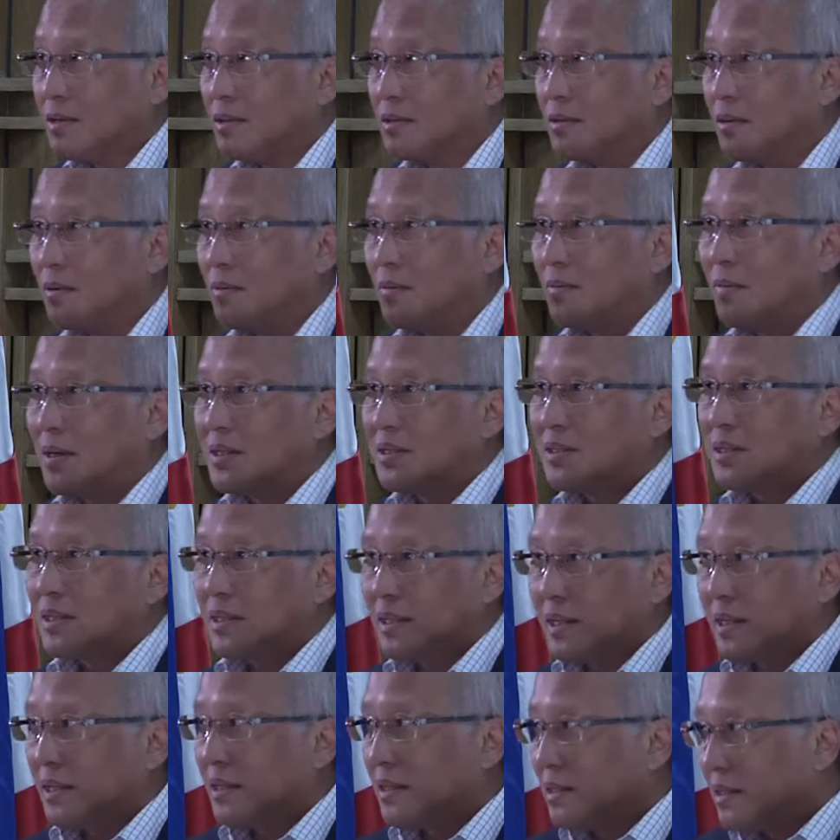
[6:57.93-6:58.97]
So once
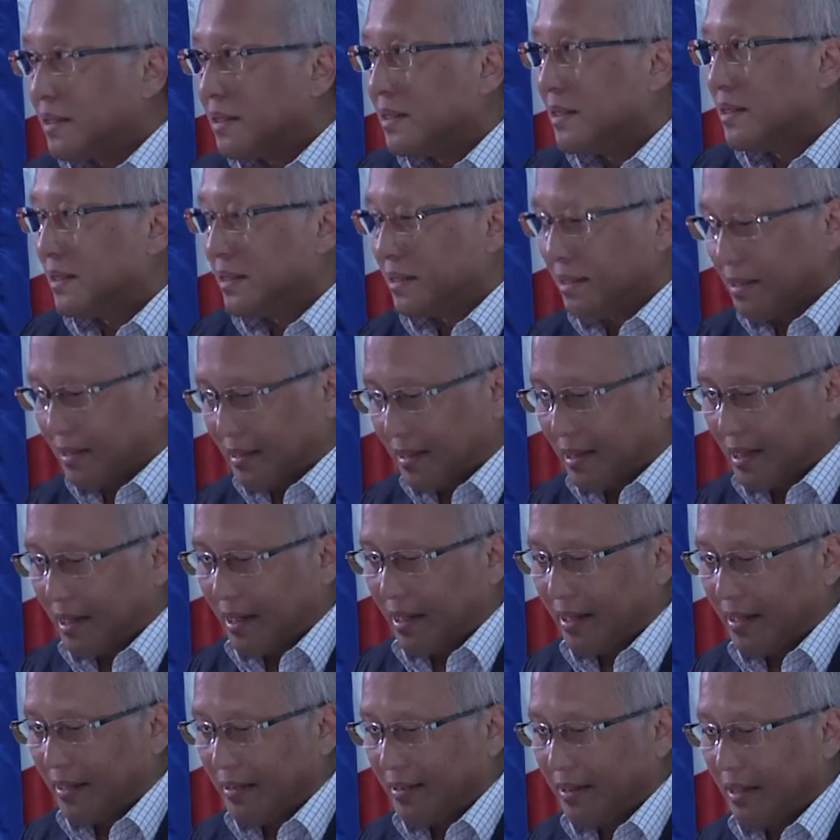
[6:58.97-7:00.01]
again, in this
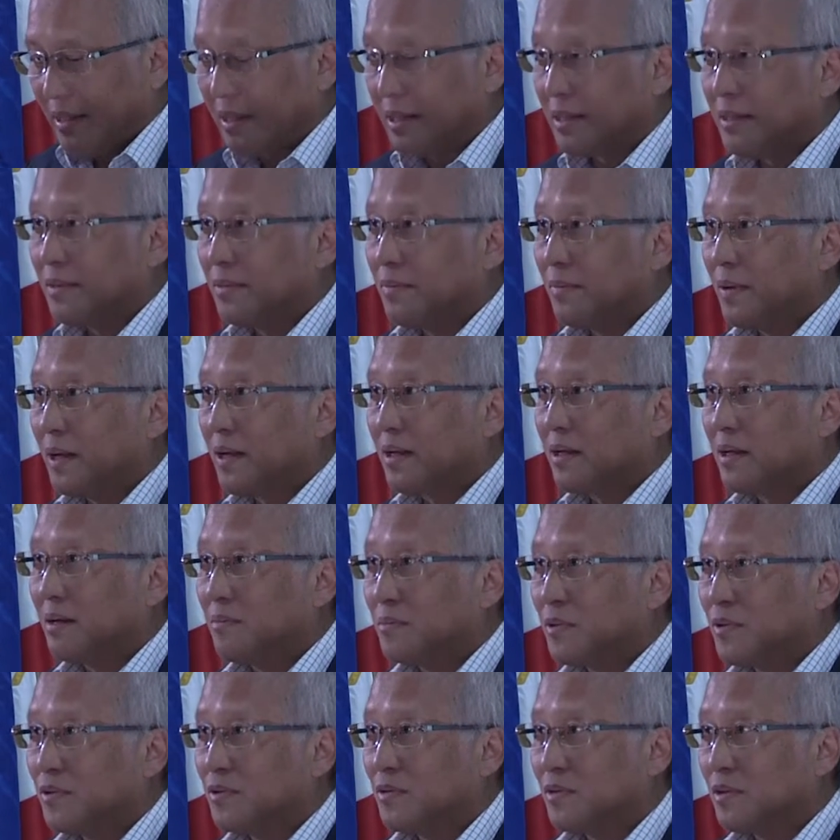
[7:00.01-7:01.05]
light, I
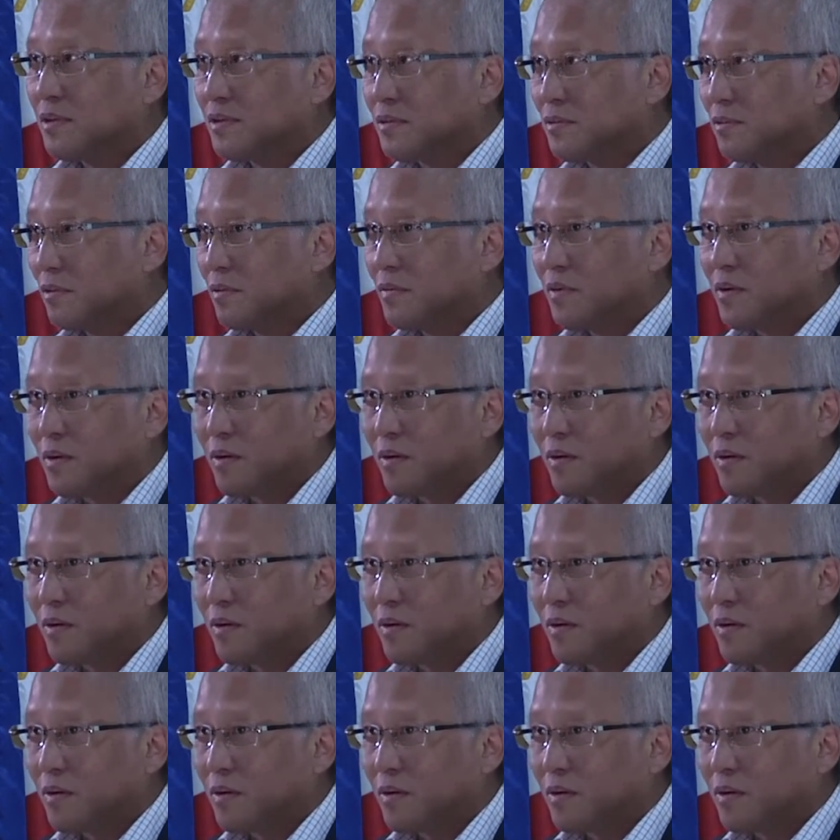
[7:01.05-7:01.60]
welcome you to the School of